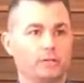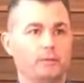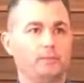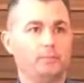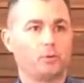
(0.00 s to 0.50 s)

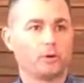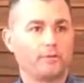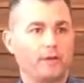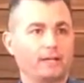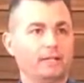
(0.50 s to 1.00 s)
and be more
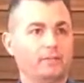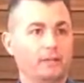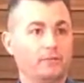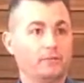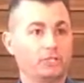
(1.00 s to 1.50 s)
effective and
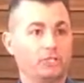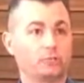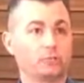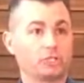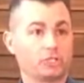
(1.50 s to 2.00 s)
efficient
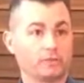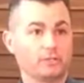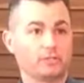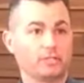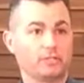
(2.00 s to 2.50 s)
with
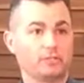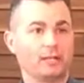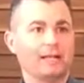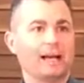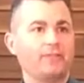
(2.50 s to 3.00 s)
services,
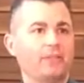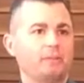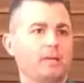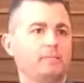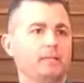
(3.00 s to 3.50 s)
I think
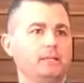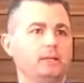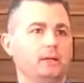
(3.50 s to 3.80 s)
maybe